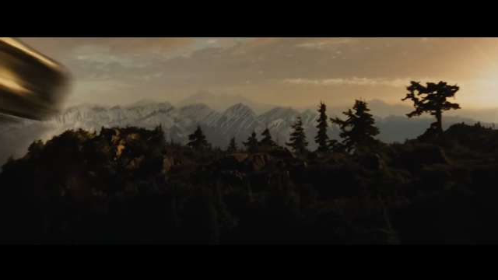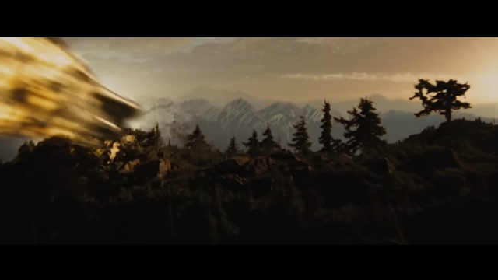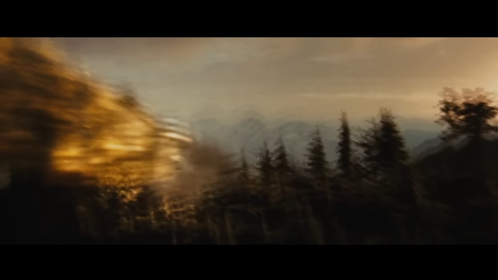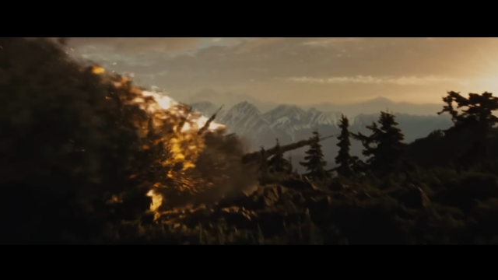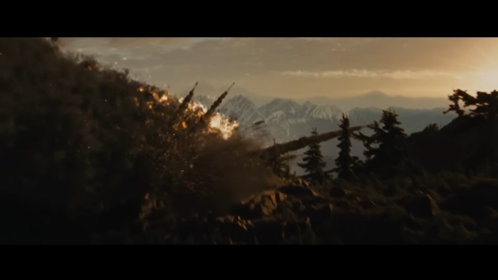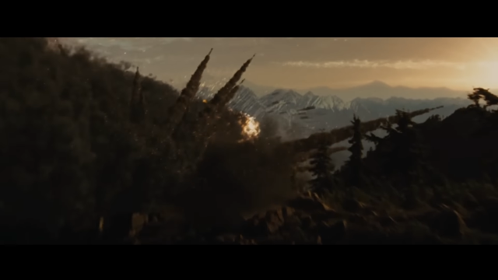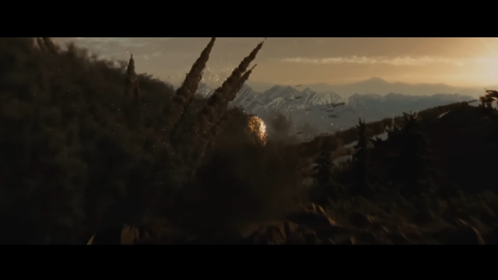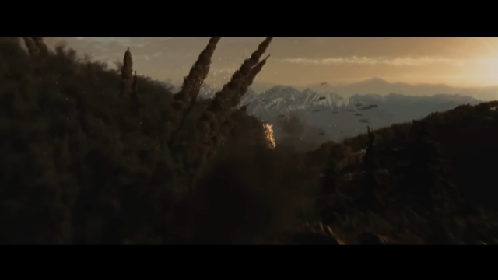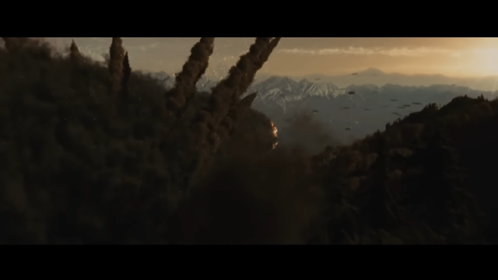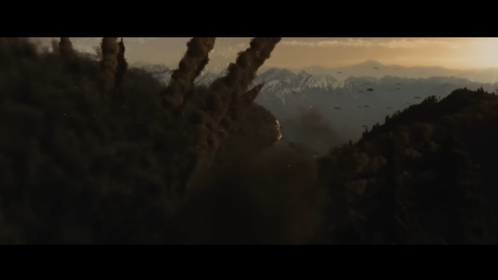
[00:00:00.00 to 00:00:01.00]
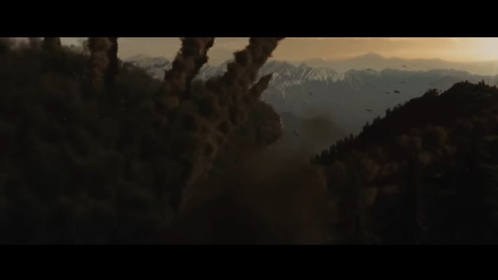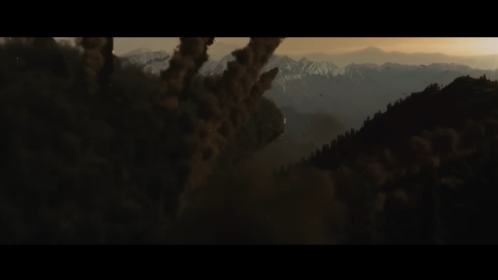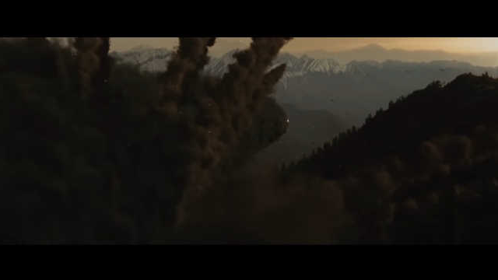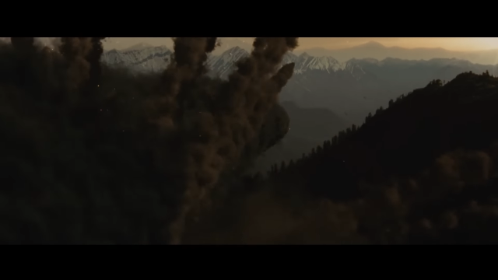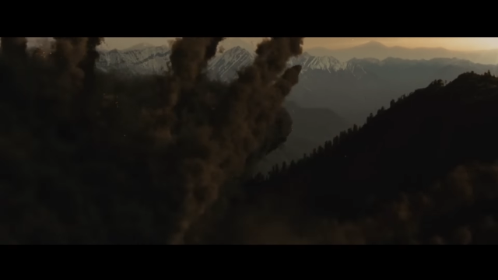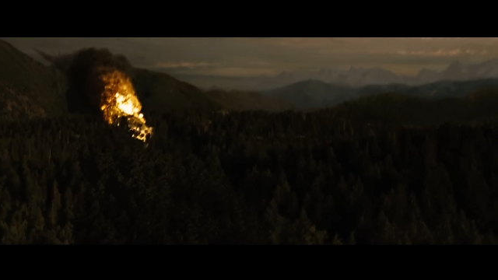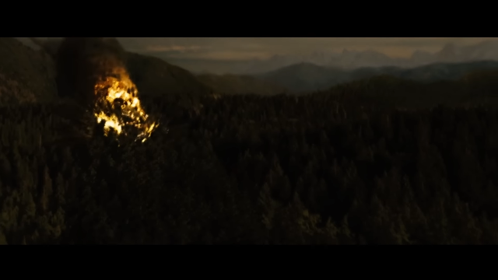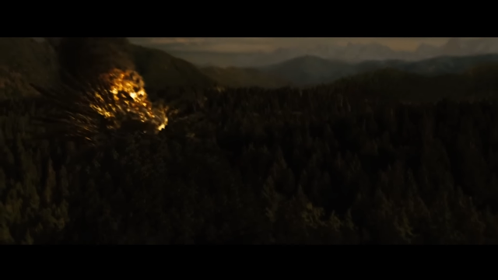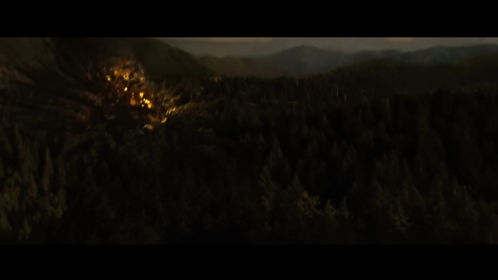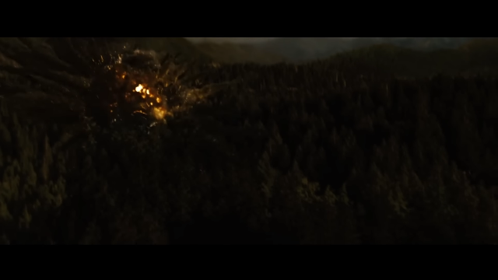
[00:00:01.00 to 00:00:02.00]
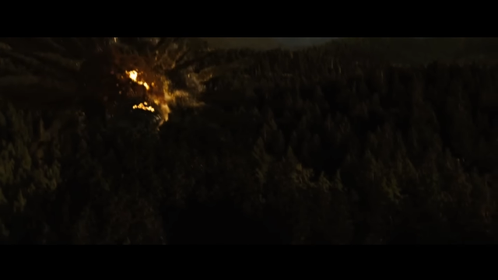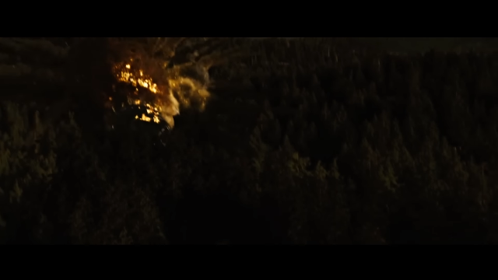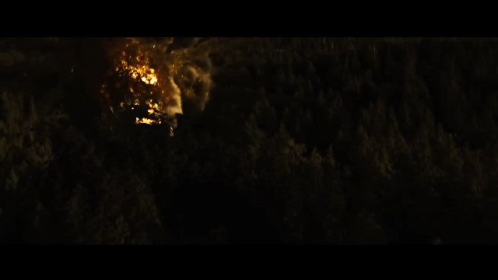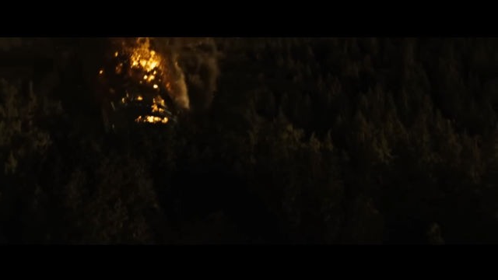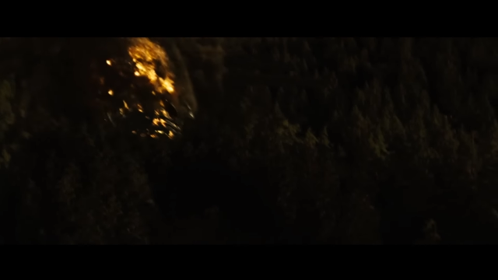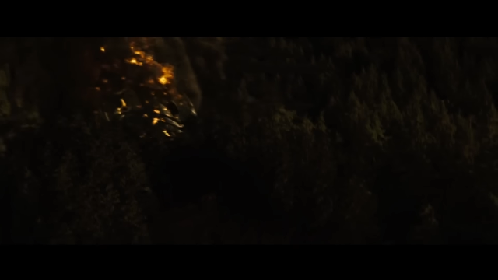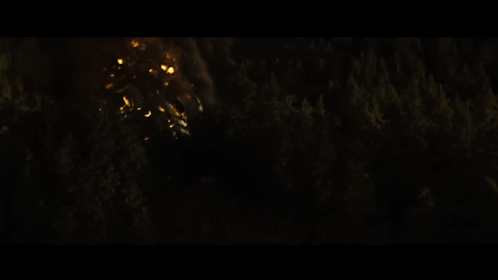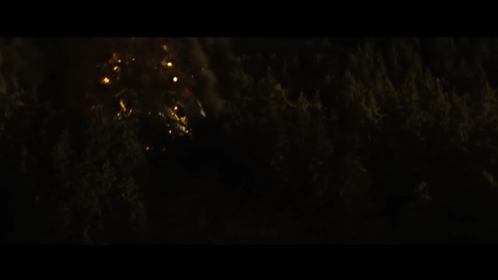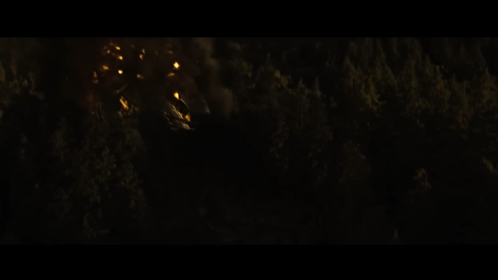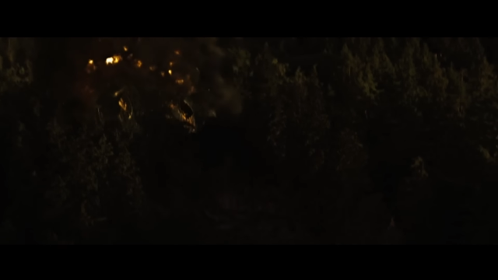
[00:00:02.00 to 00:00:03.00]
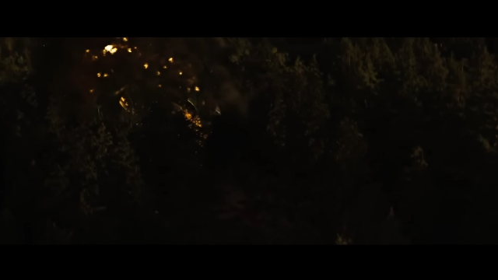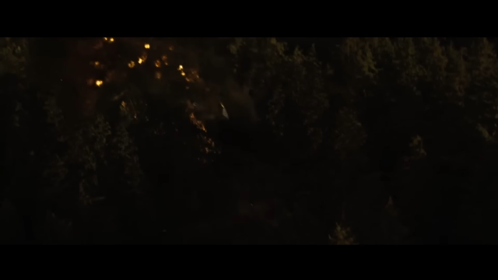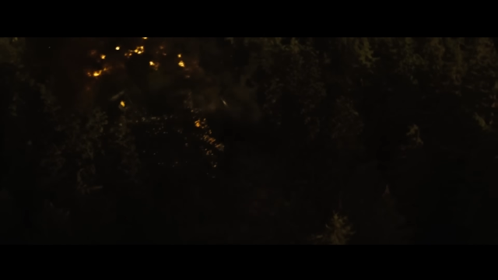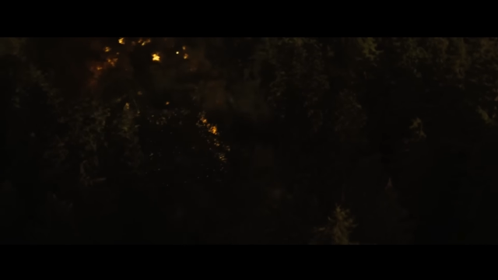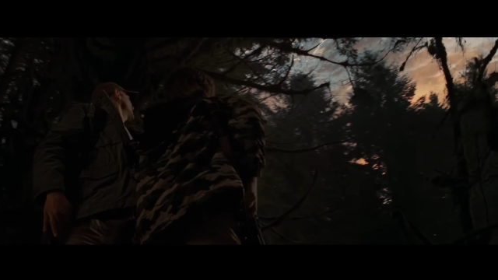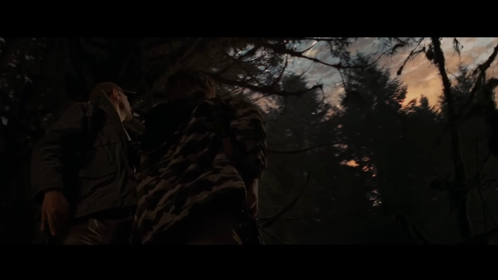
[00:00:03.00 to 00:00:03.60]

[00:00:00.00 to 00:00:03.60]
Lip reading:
(no speaker visible)